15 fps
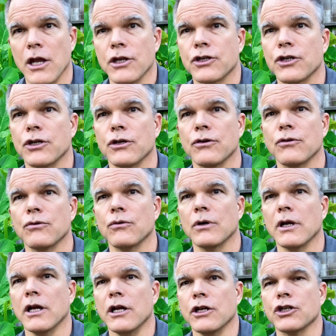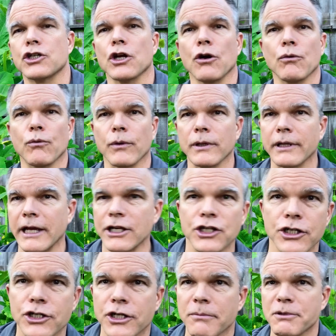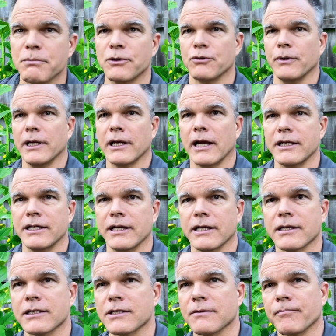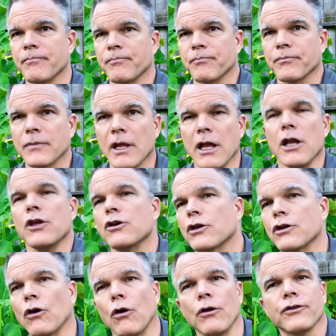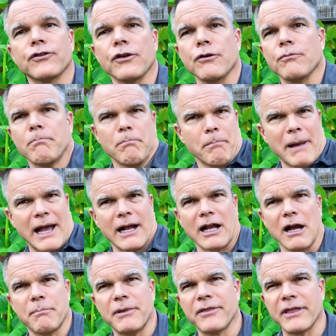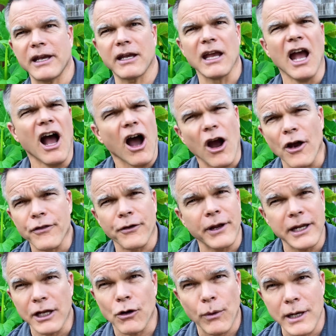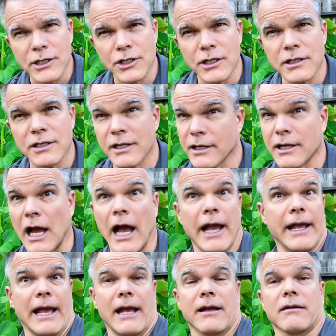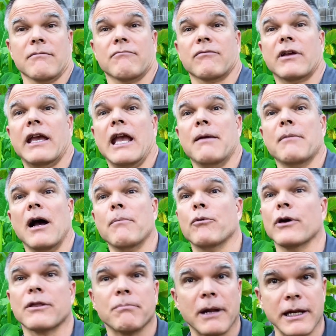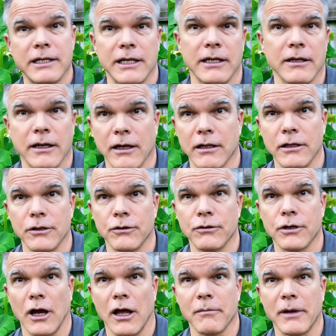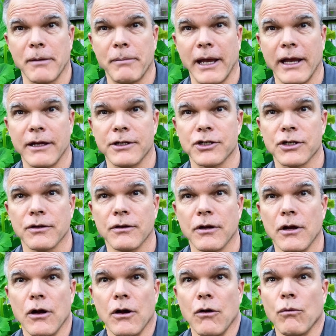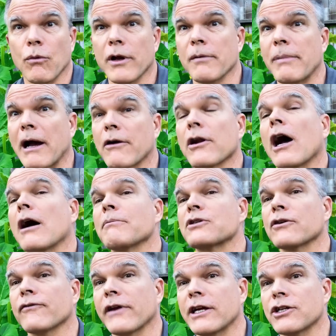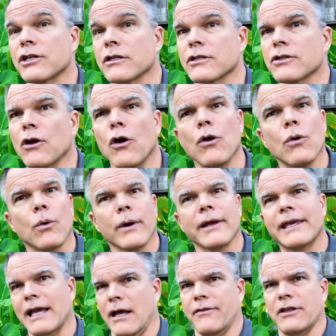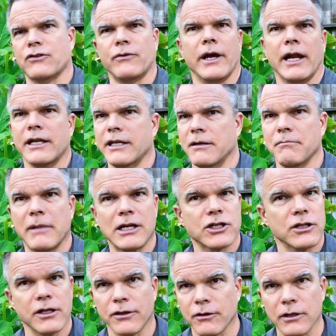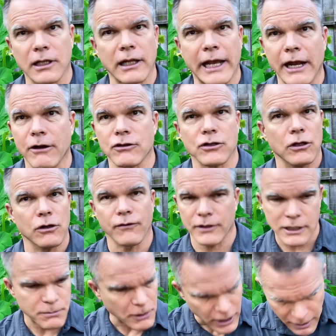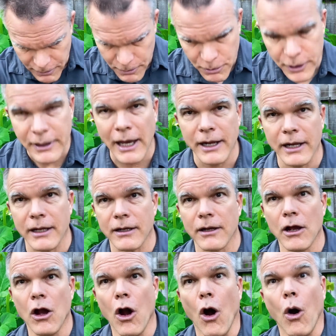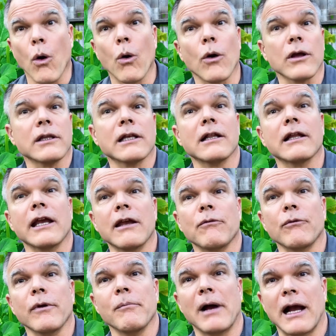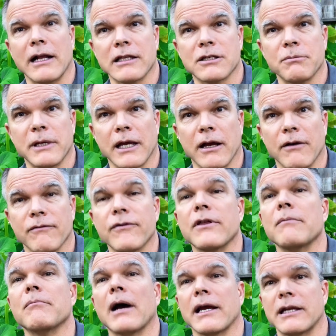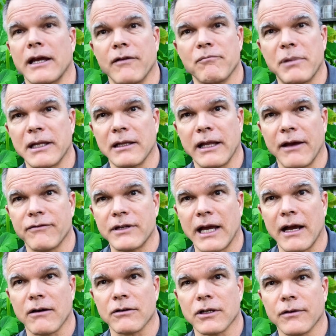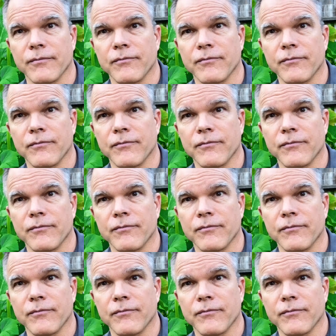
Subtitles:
to show relationships between ideas. You can also back up and think, are there any questions that I came up with but I didn't include on my page? What about observations? Oh, yeah, that's right. I didn't mention that there are little hairs all over this part. I'm going to put that in. Or a little it reminds me of that might have been left out.